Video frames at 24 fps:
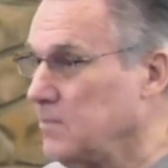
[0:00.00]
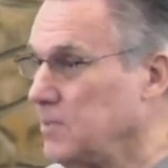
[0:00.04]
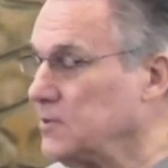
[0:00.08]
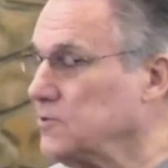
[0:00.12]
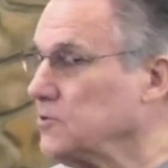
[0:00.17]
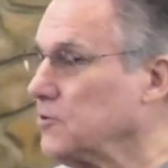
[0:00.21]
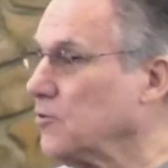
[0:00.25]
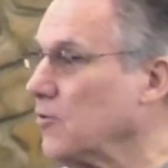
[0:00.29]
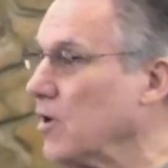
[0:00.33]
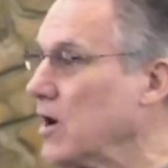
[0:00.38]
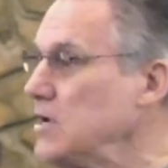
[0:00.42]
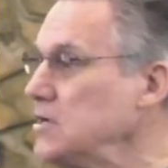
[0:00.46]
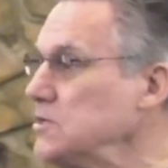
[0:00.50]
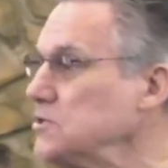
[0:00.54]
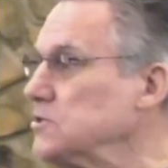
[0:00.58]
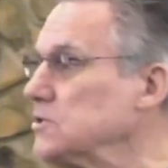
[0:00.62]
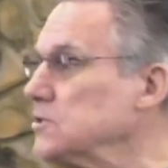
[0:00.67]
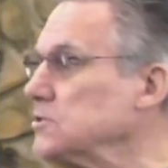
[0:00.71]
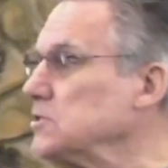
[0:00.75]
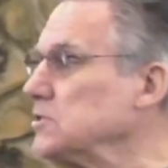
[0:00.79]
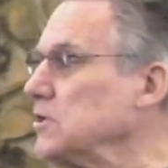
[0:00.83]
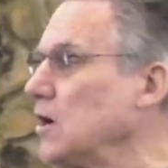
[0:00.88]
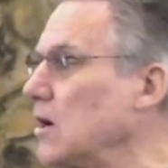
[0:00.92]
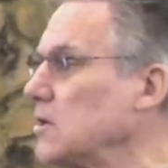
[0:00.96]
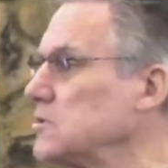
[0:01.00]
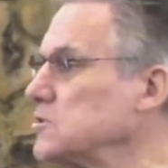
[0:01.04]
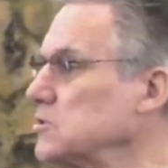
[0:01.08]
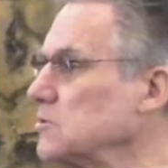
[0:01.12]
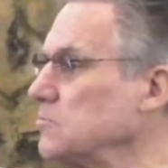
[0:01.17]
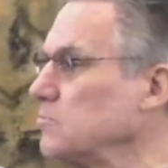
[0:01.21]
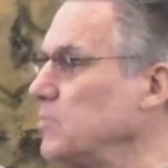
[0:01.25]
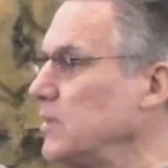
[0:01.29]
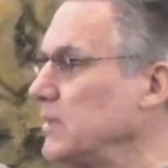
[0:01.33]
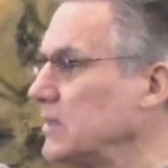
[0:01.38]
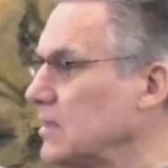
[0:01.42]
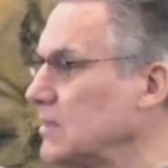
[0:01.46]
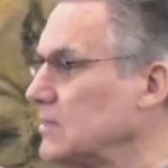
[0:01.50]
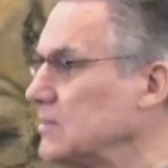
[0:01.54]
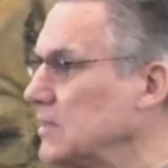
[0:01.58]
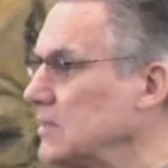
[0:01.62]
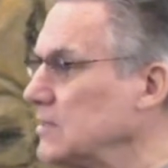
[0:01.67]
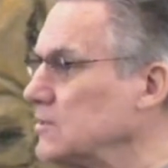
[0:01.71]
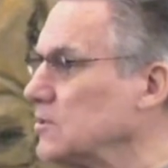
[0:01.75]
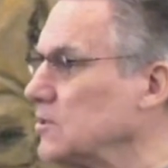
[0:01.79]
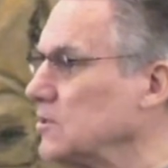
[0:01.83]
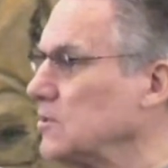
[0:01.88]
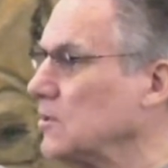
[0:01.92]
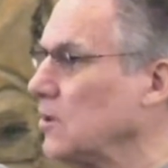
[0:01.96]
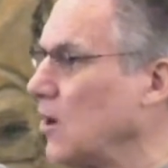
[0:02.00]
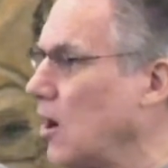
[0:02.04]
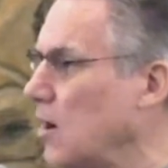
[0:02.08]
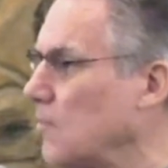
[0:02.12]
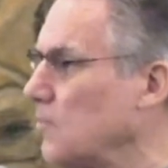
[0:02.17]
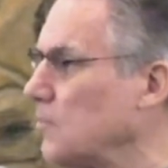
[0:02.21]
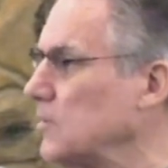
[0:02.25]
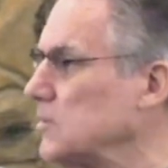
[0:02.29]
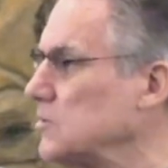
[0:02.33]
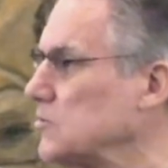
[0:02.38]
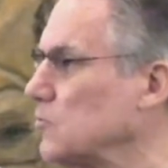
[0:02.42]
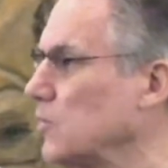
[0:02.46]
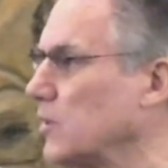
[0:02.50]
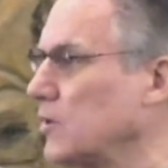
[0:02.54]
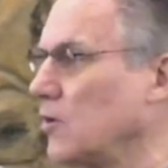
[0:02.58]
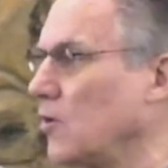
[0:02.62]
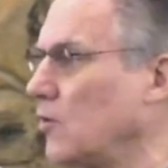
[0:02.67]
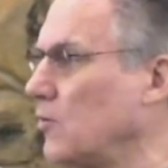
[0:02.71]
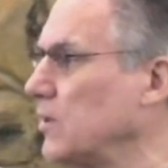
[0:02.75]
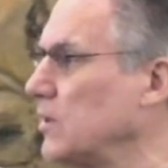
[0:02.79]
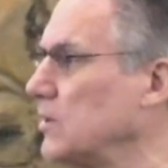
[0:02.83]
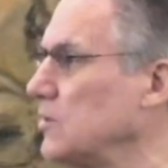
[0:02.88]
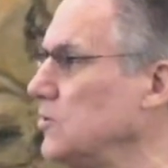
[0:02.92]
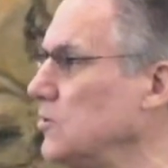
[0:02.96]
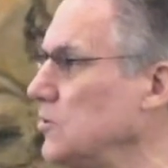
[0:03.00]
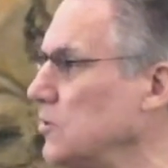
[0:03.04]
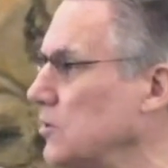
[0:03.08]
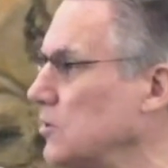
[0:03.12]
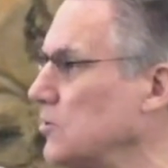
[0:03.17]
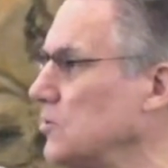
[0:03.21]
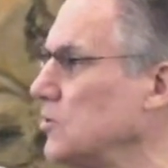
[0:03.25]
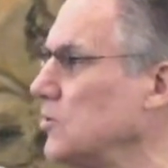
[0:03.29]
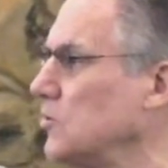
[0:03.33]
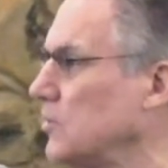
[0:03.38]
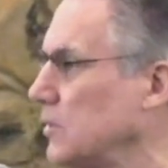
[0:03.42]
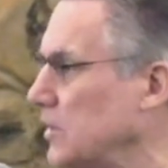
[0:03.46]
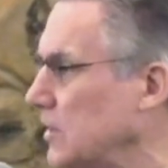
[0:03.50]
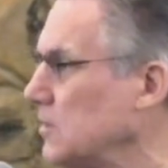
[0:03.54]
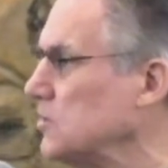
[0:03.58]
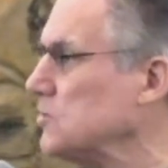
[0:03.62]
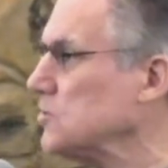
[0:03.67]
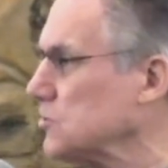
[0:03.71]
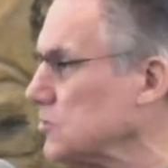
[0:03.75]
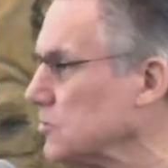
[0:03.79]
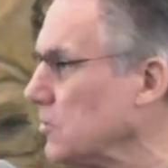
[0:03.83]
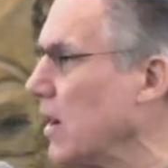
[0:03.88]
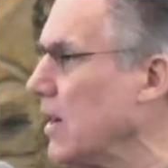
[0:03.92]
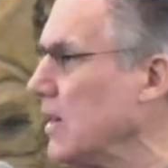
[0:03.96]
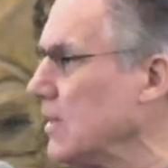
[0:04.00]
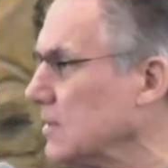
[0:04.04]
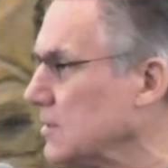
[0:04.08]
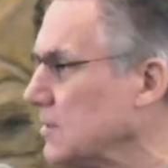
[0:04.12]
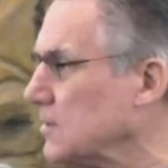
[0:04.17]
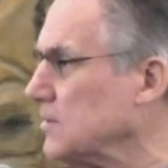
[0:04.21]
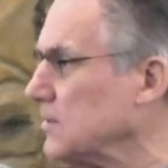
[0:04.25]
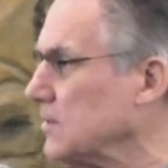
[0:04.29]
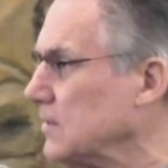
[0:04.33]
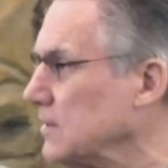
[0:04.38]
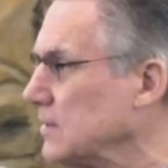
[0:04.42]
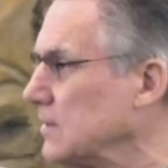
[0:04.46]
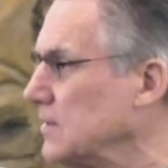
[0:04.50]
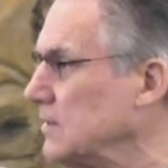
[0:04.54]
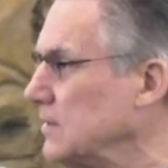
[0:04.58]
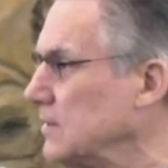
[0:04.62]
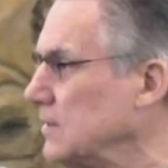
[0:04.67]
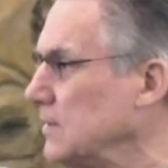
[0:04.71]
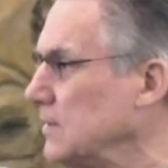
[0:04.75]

But grace is God's ability to accomplish what only you can do in His strength.